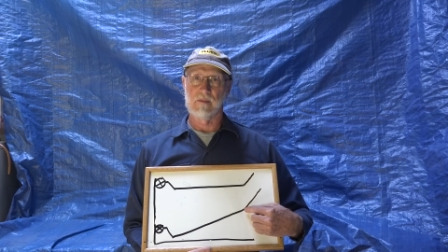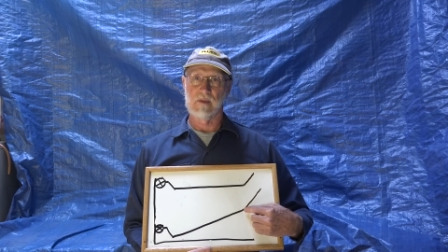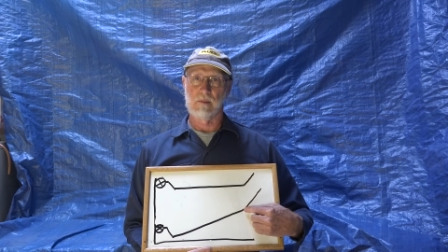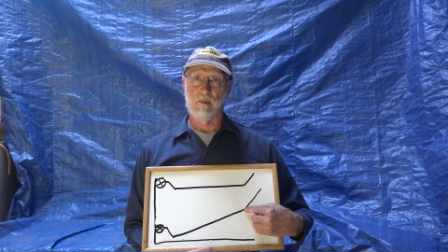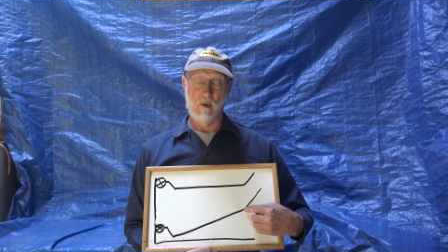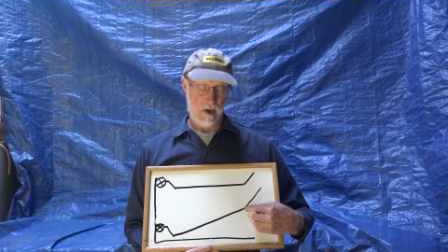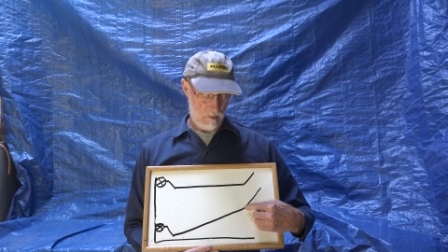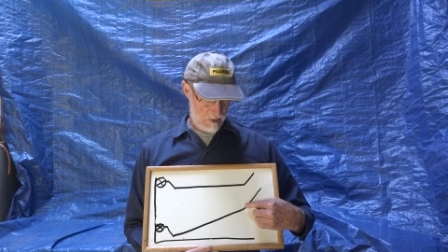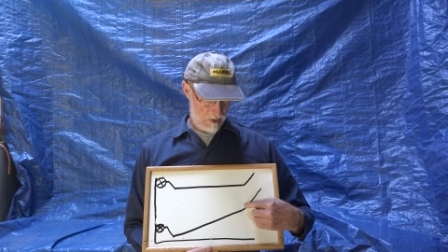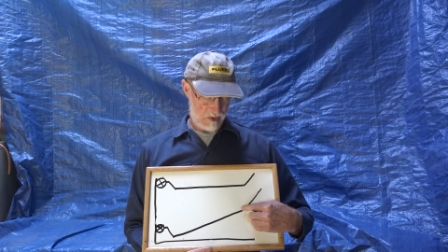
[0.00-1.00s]
the
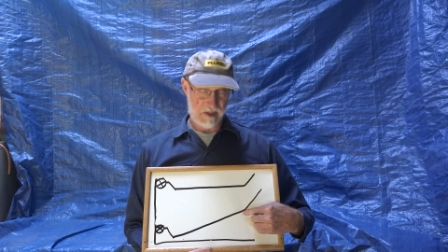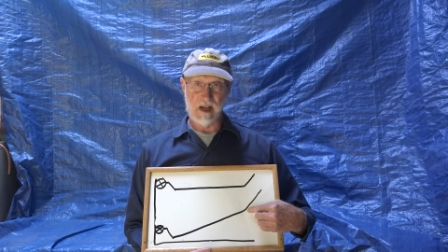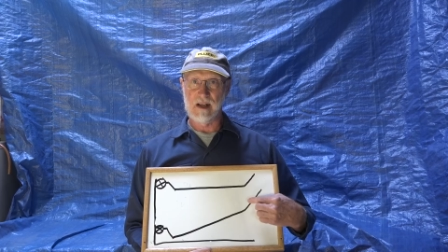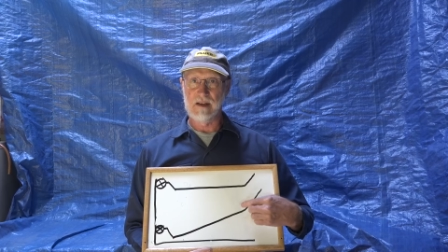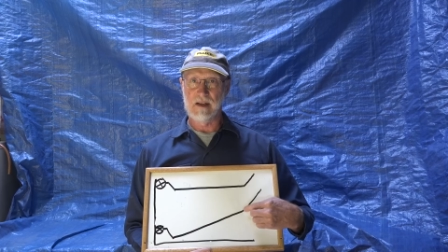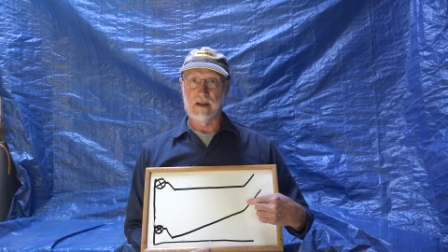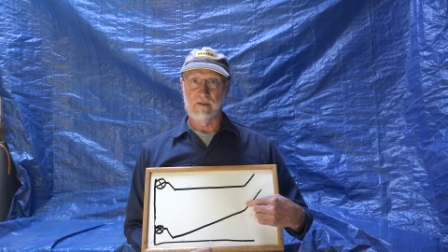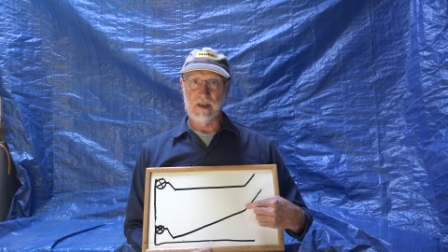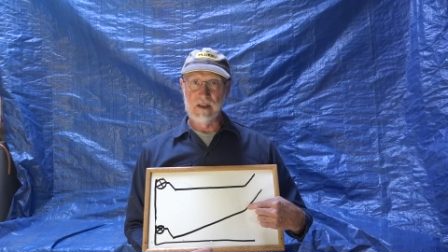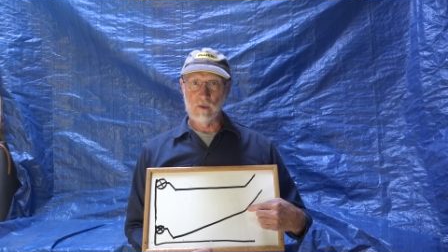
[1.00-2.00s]
point where there's none
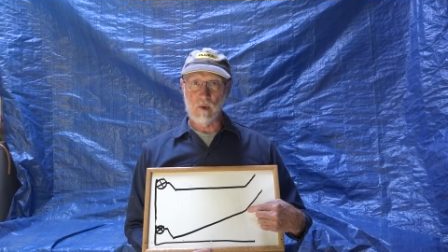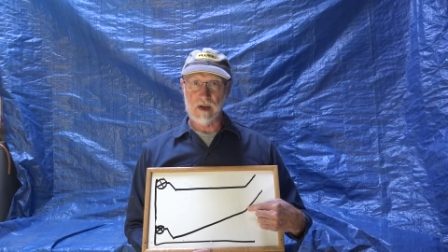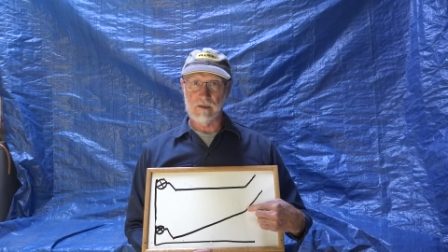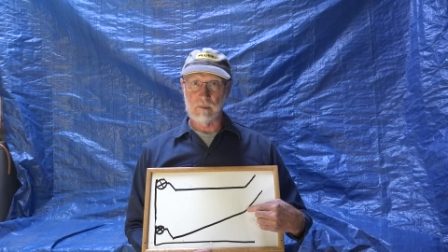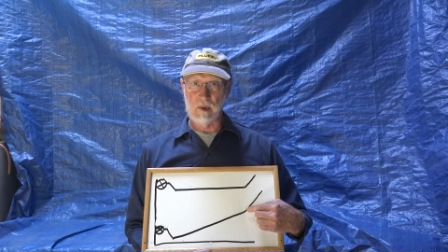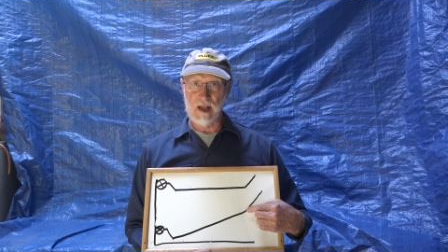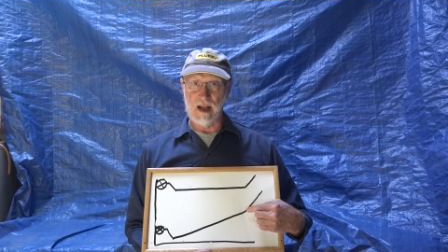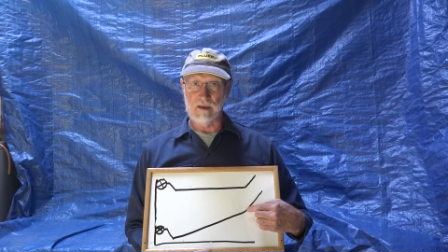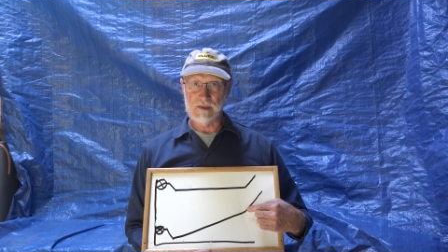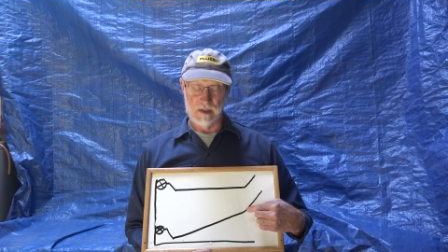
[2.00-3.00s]
of either one of them
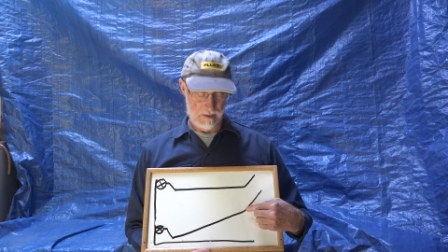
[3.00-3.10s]
left,